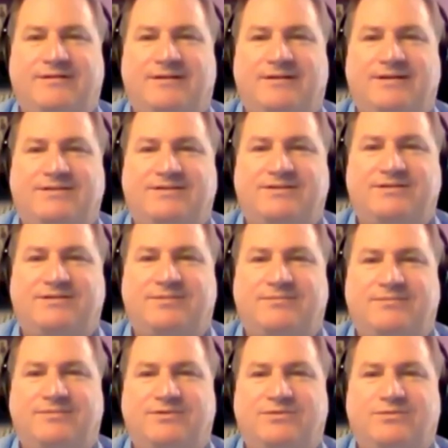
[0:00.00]
Let's
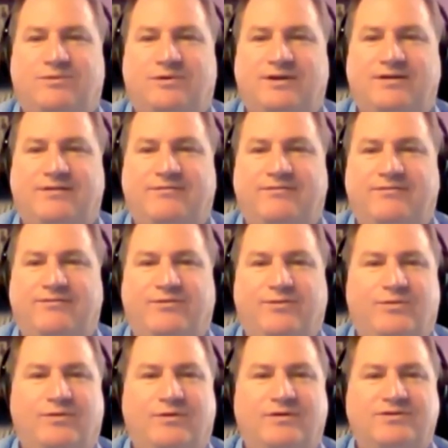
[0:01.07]
jump to one
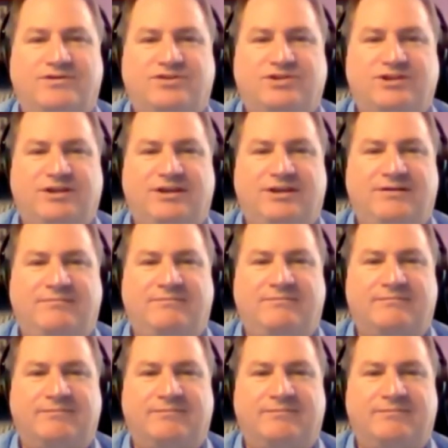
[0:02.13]
for Gene,